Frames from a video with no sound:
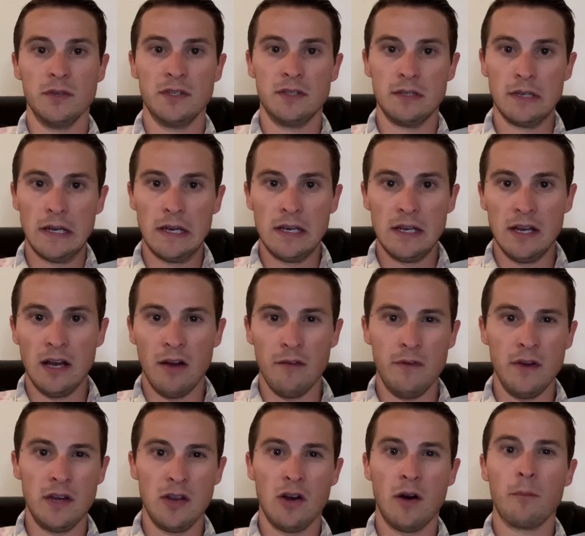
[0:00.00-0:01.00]
which a
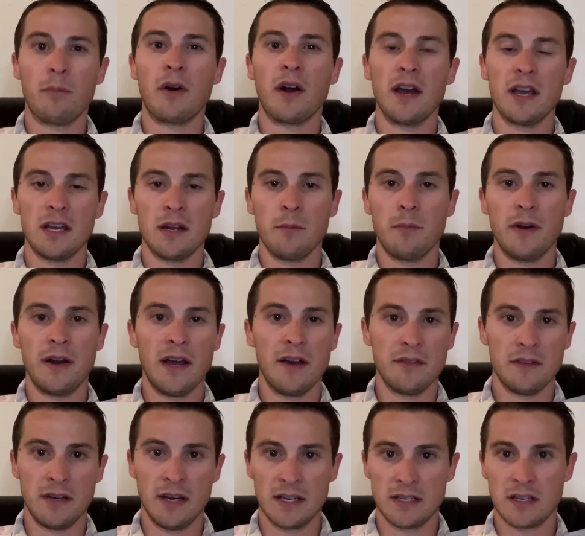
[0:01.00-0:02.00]
video I'm probably going to put out
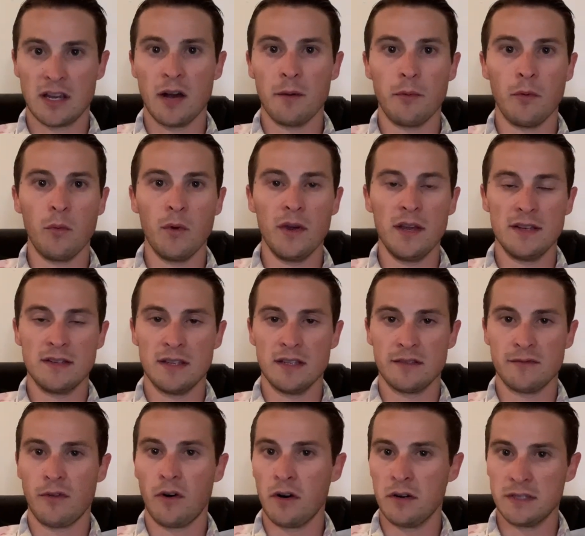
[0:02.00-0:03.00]
in the next couple weeks as
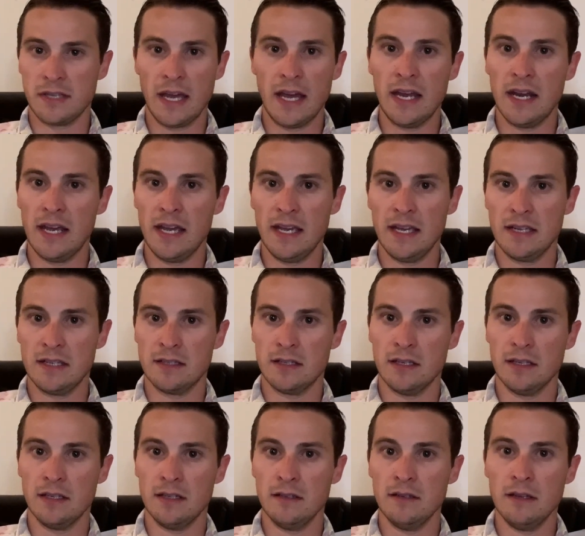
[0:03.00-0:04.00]
far as headaches
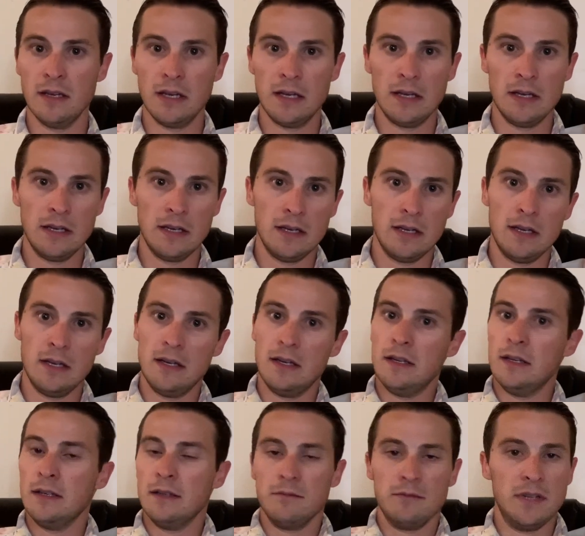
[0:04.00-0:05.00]
and
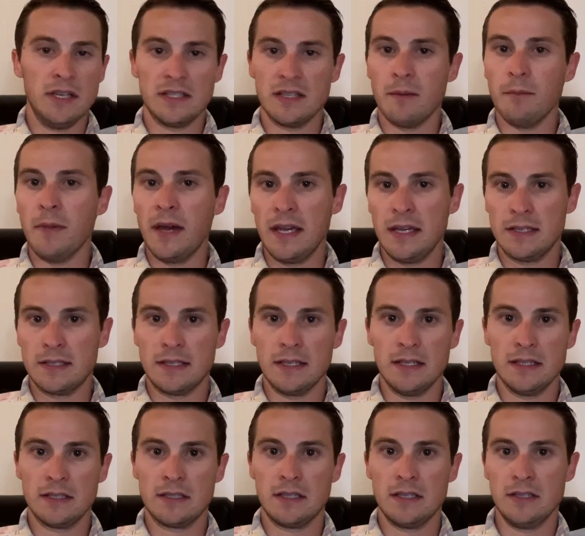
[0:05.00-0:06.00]
does it make
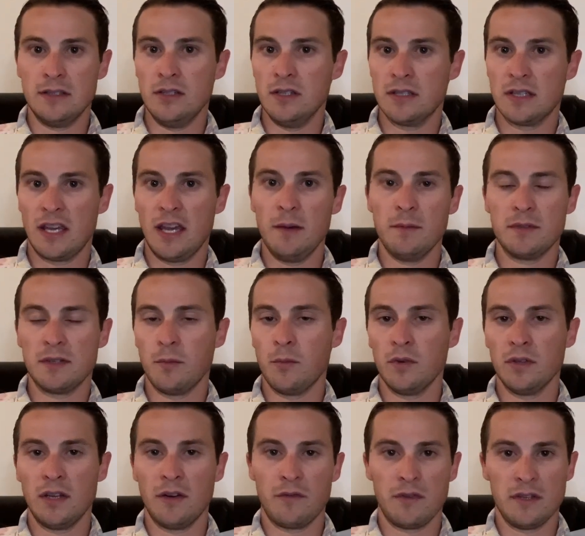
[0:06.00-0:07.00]
sense to just keep
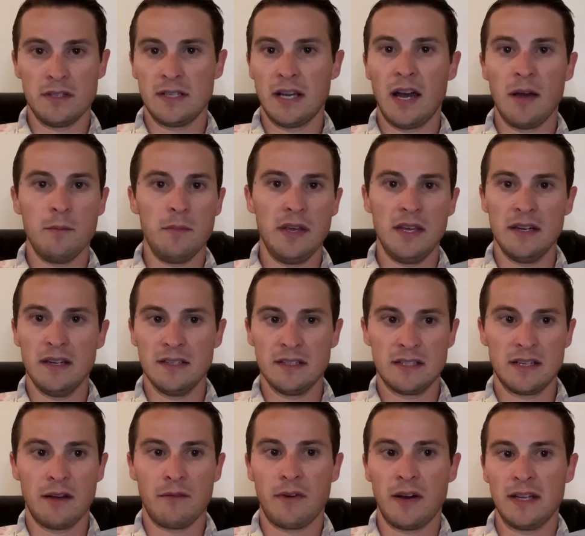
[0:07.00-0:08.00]
someone there for the time being and
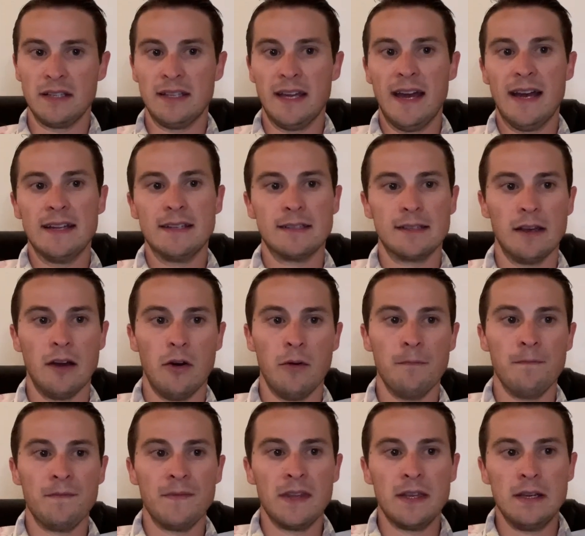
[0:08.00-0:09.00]
stuff like that. So
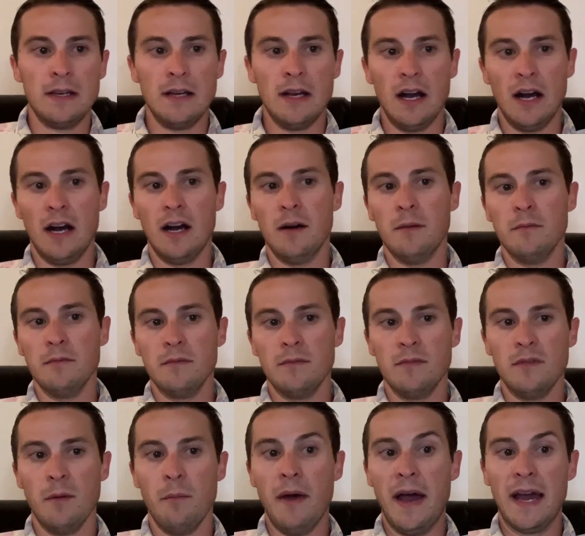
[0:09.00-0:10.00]

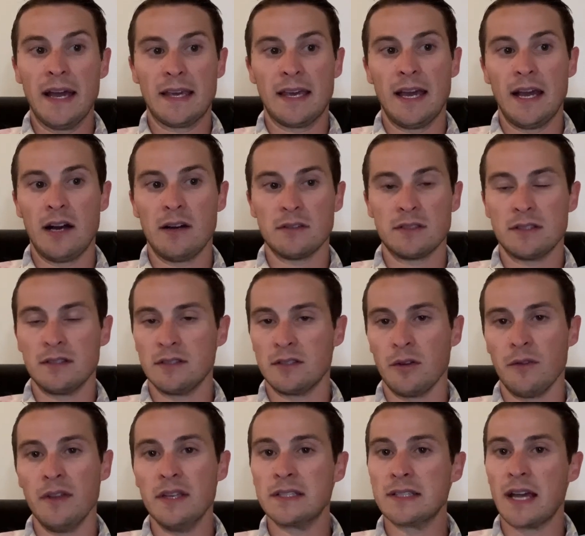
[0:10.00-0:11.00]
the back house,
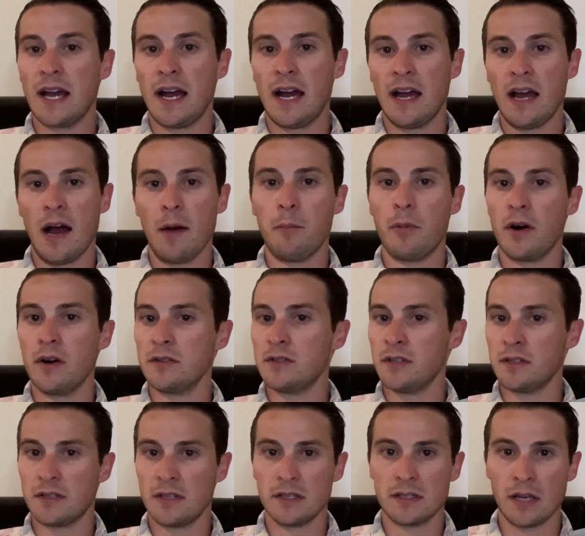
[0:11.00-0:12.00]
so this guy, I
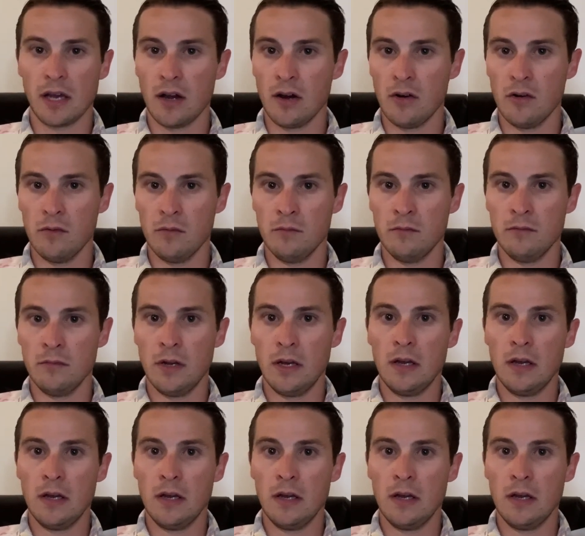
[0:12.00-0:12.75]
purchased this home.